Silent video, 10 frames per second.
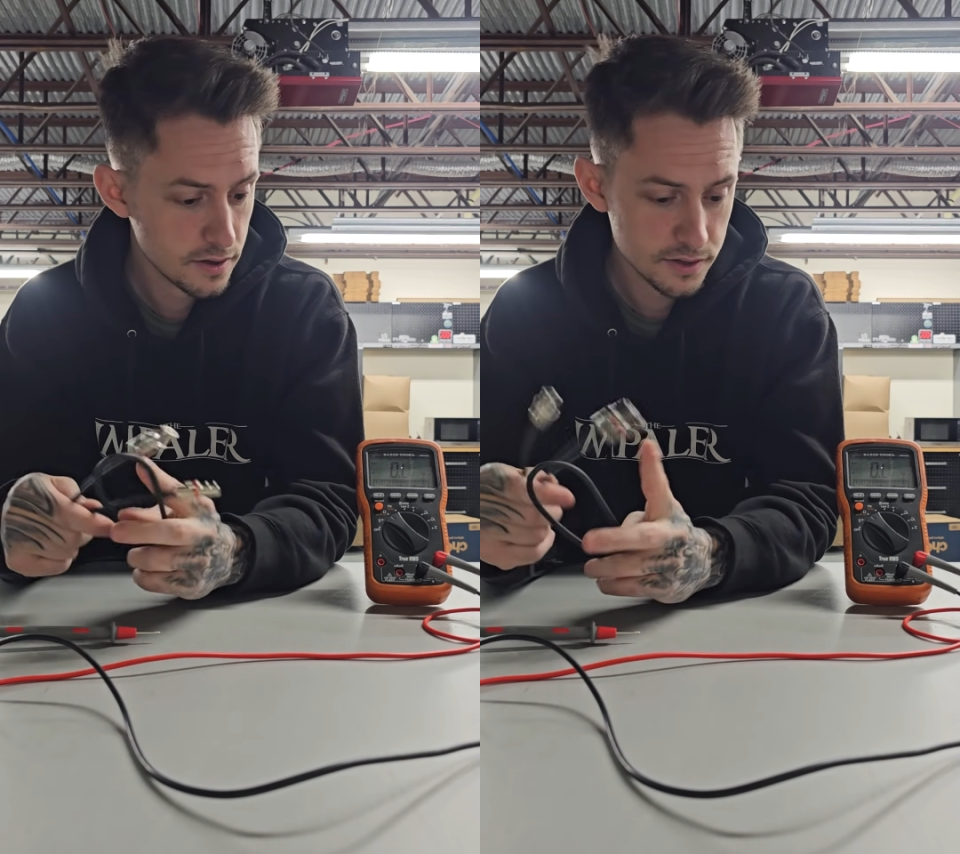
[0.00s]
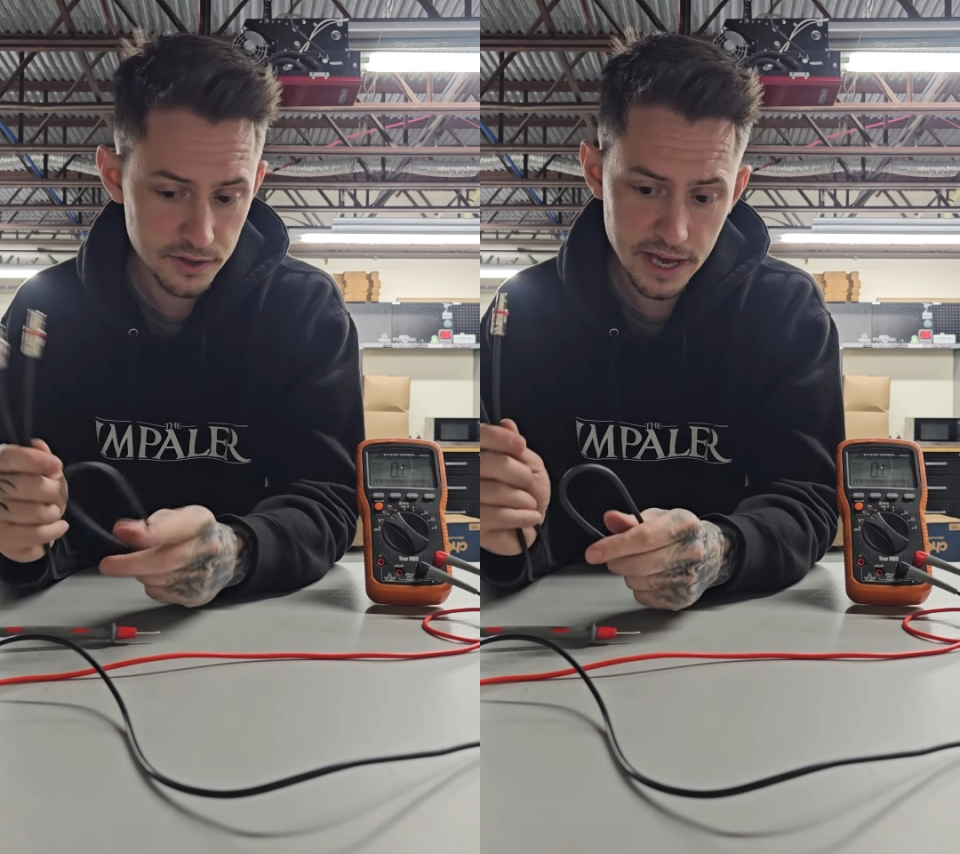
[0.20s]

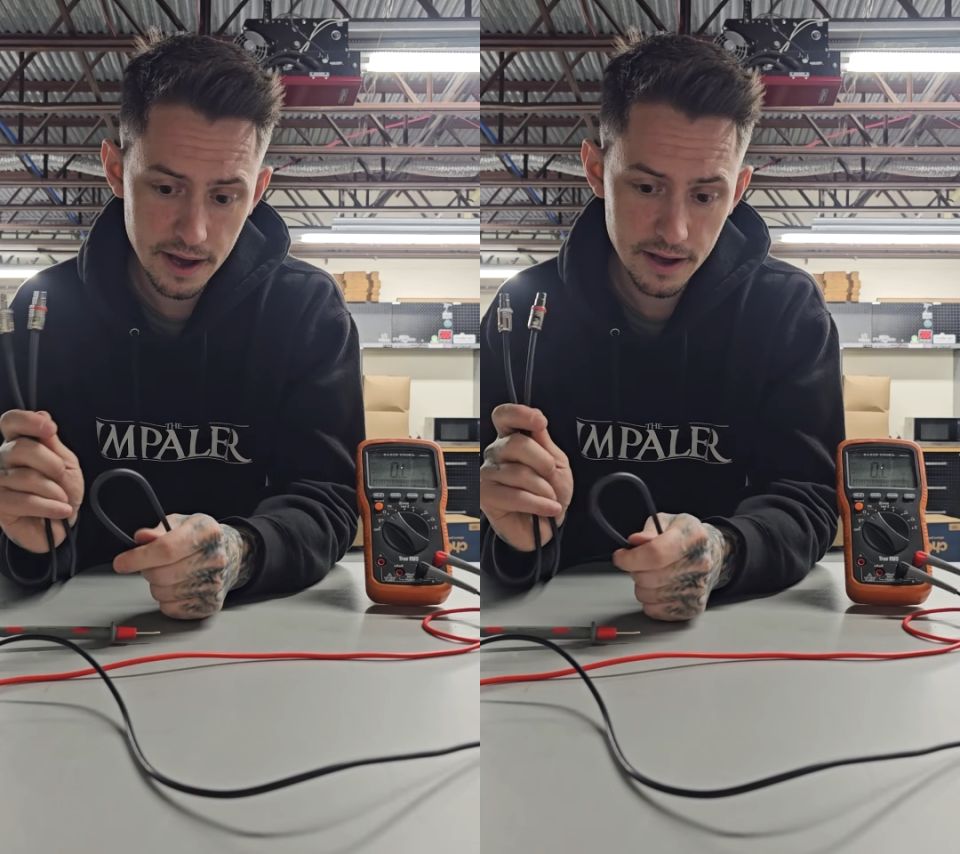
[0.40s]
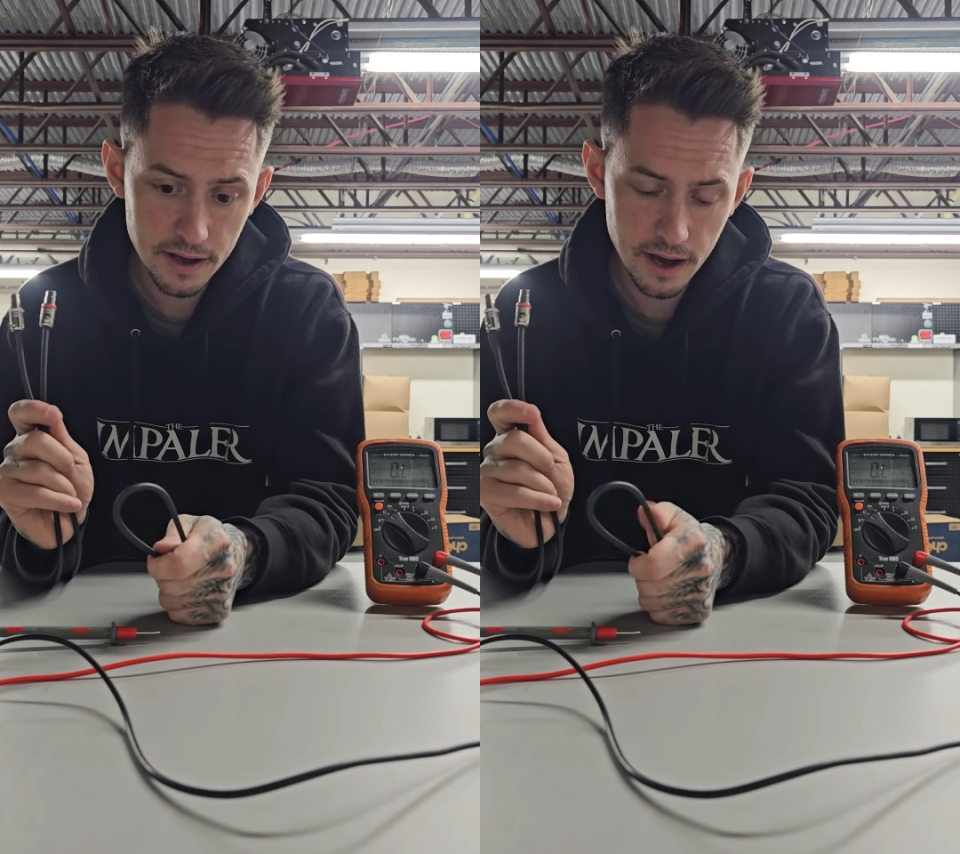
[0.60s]
So
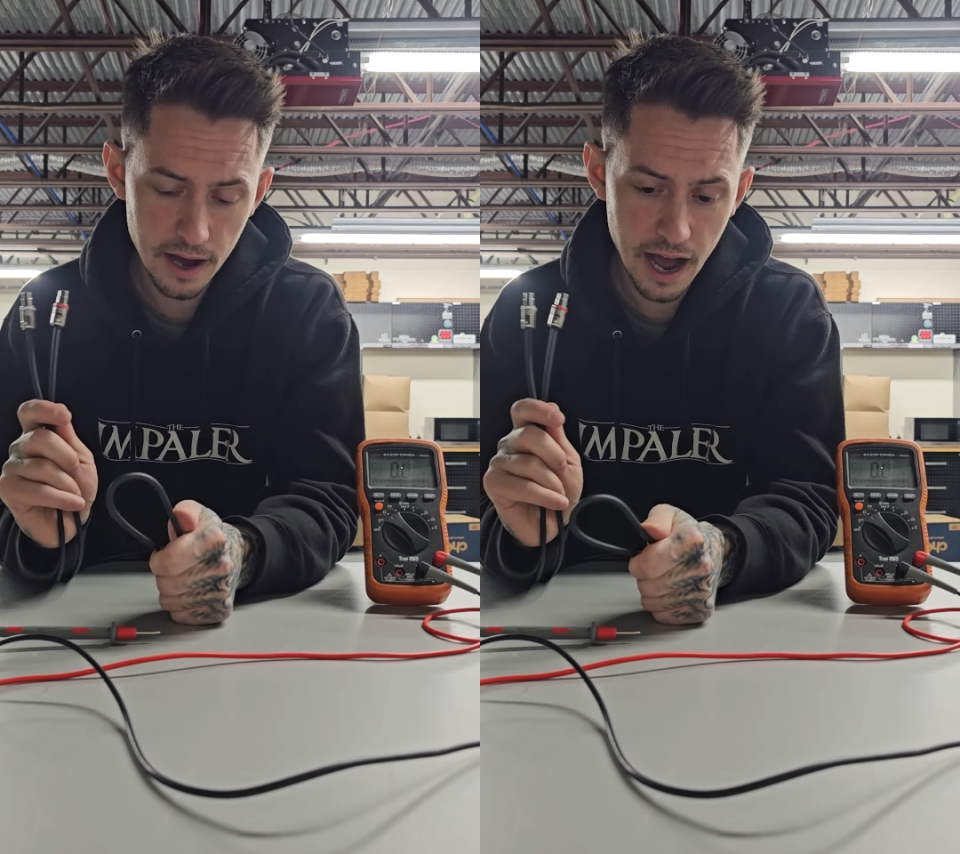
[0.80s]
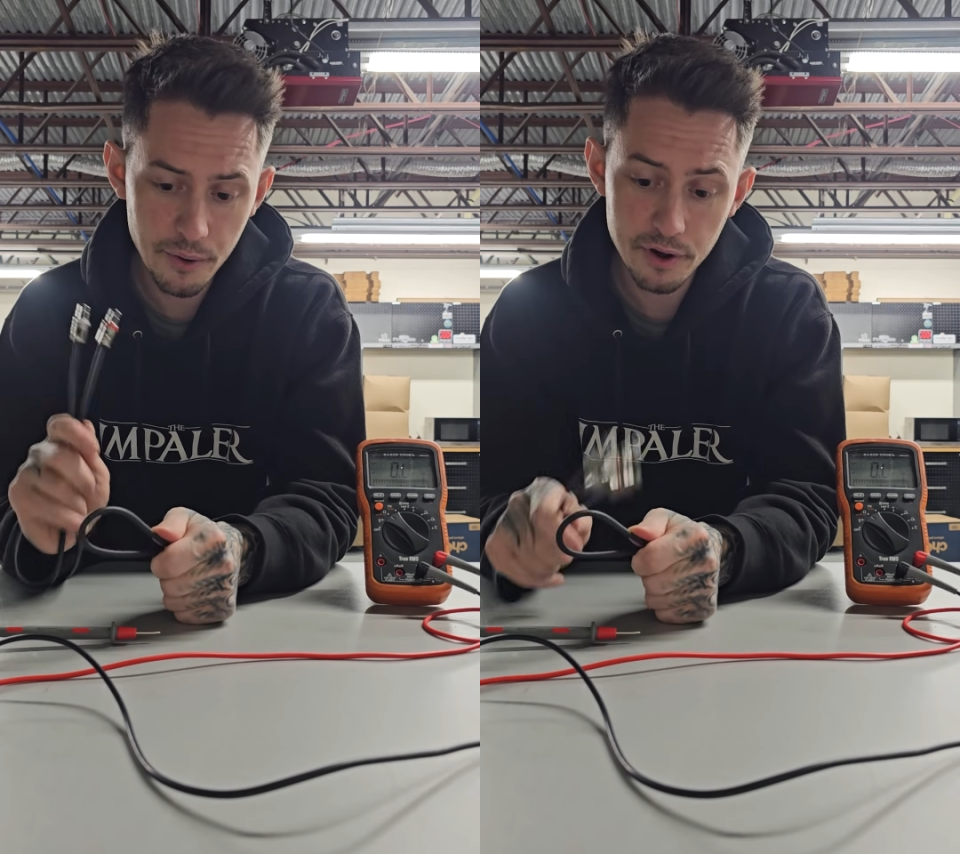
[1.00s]
yeah,
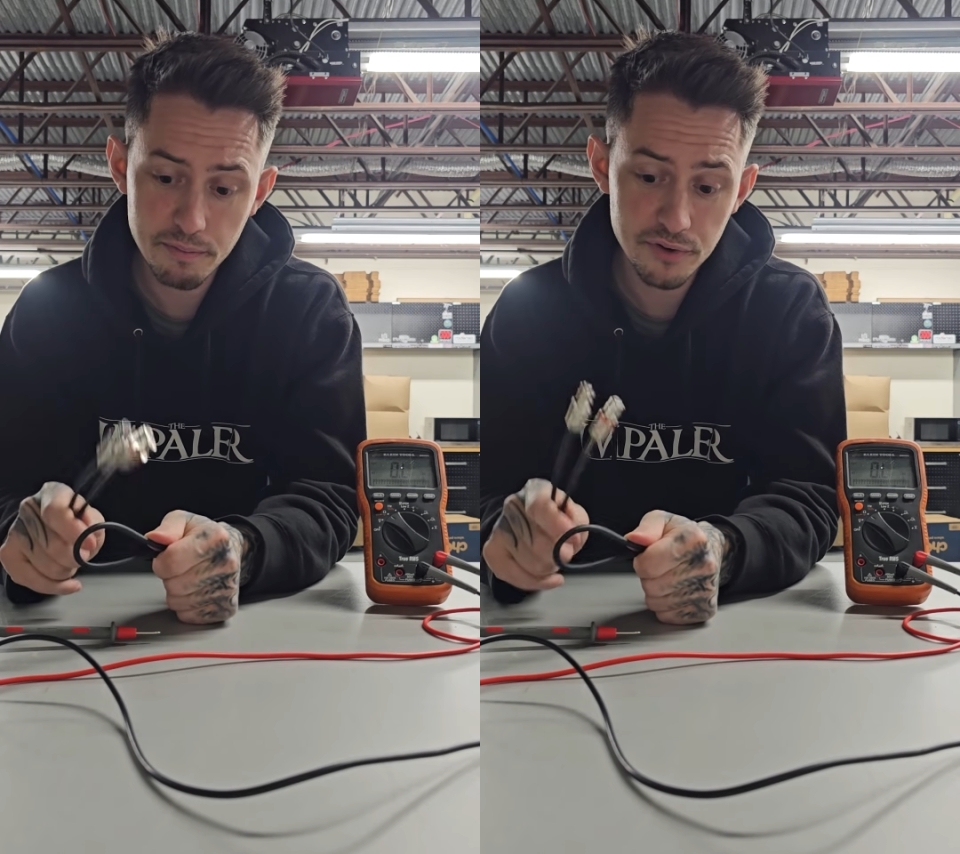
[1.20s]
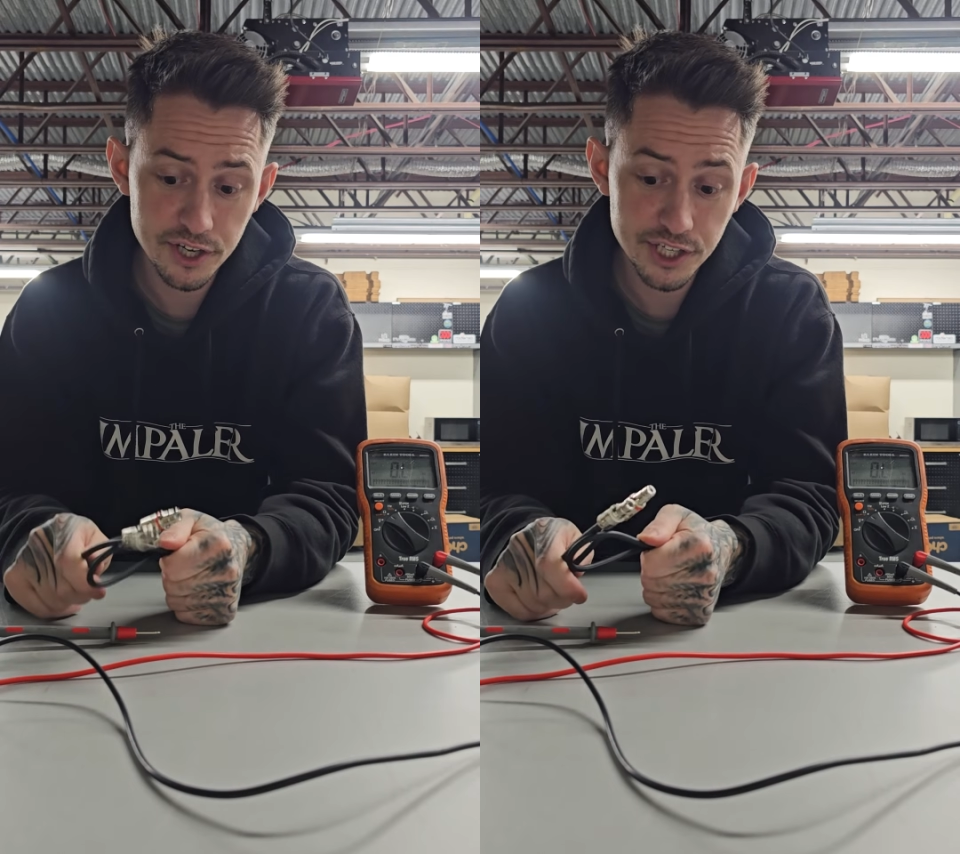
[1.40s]
I would
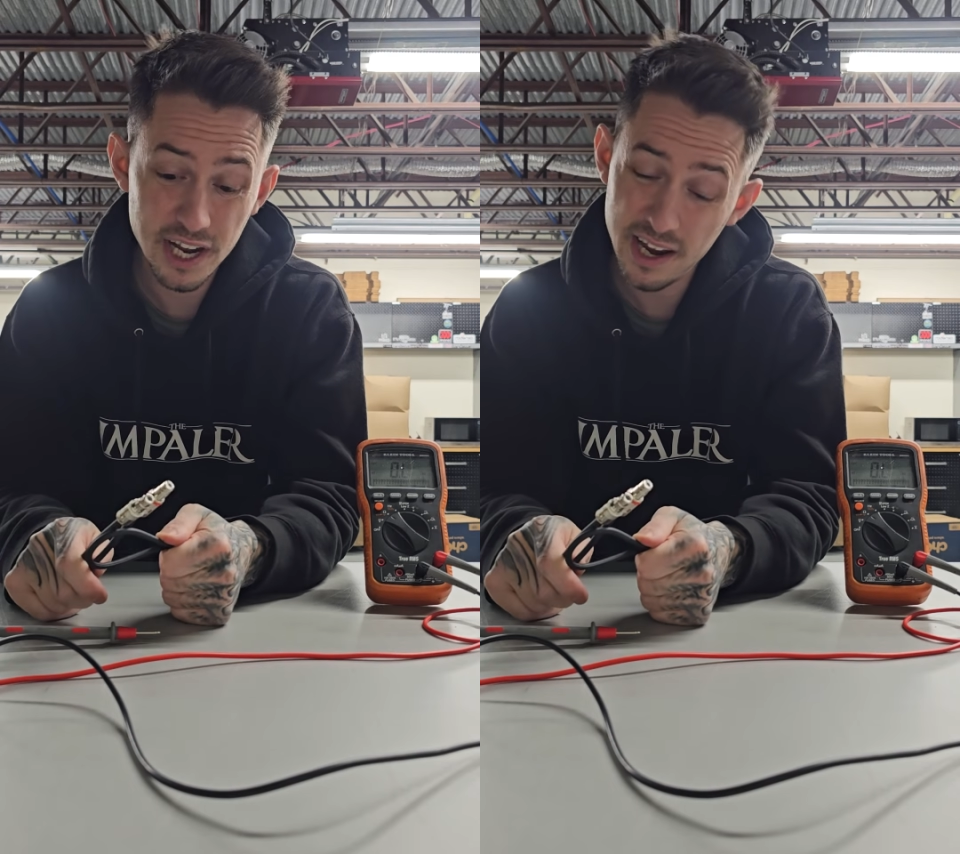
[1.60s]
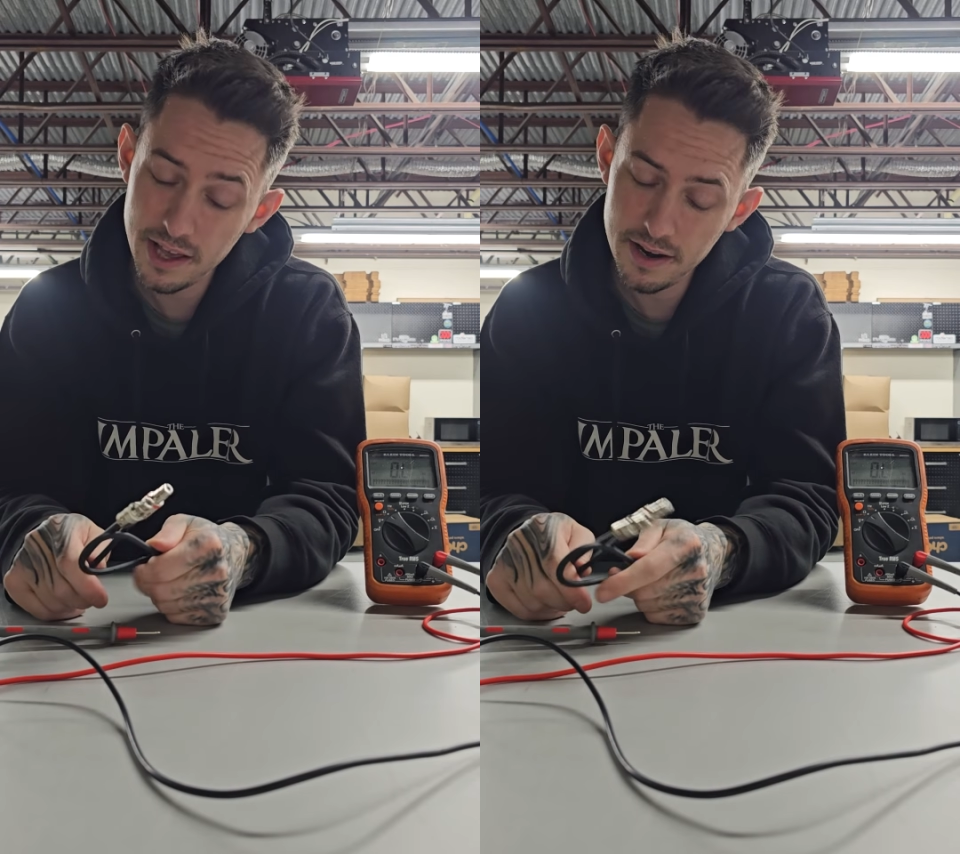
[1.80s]

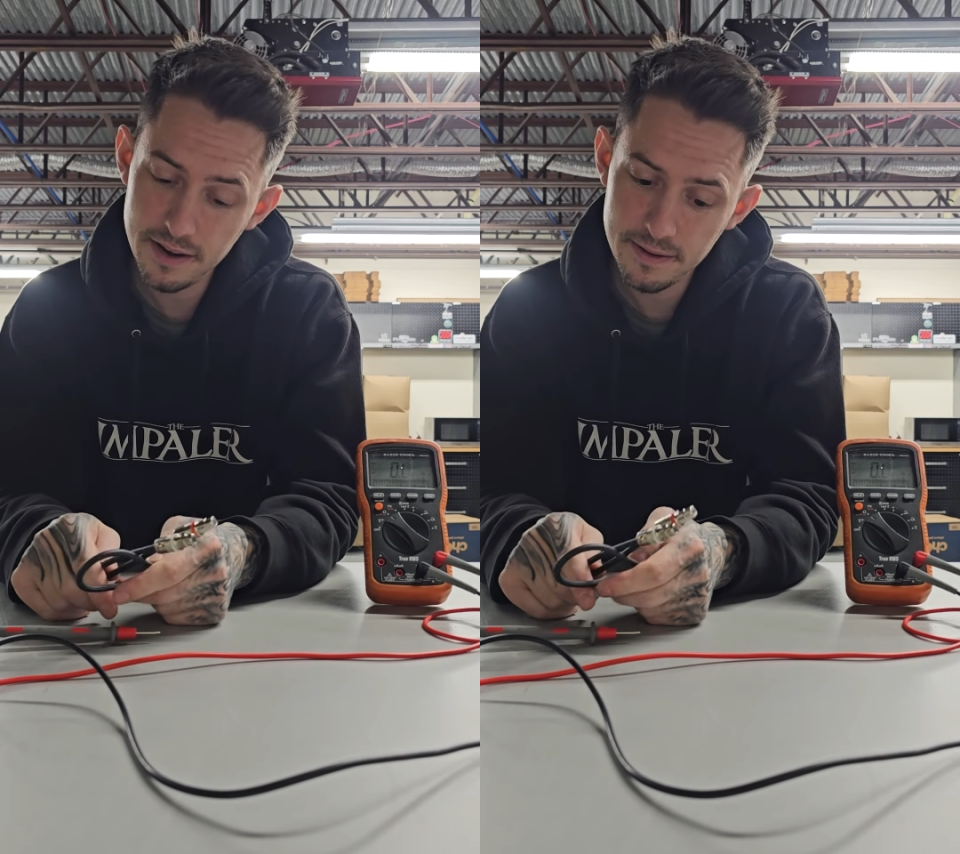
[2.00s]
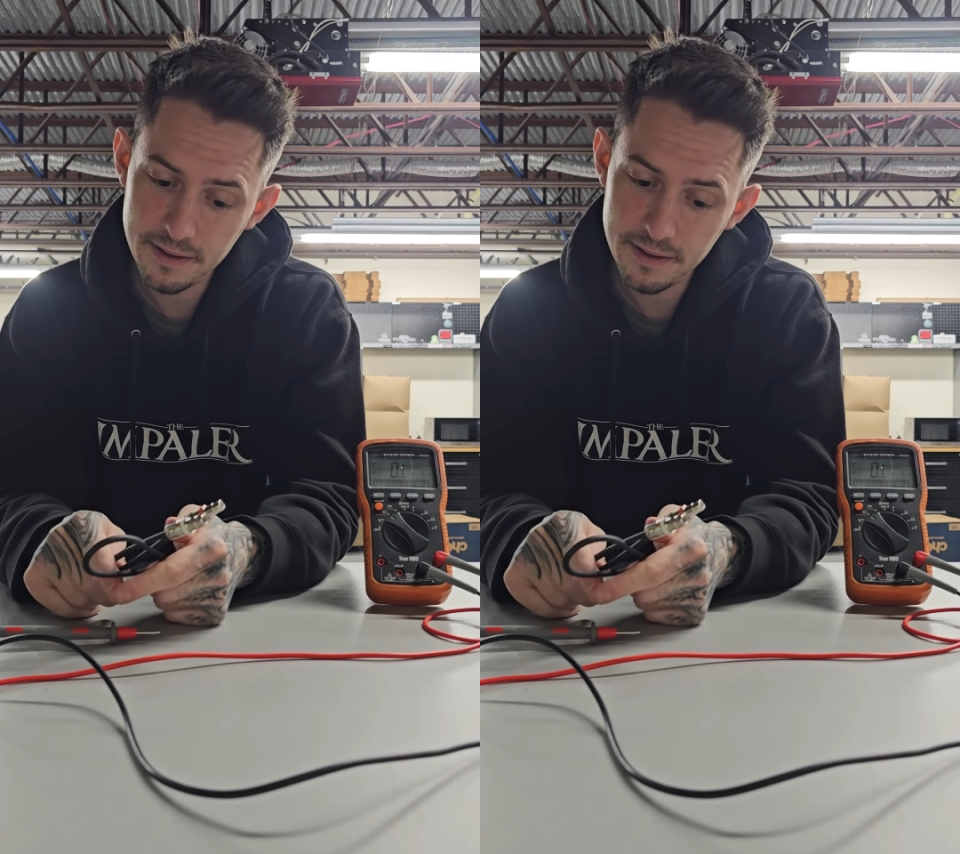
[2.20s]
appreciate it,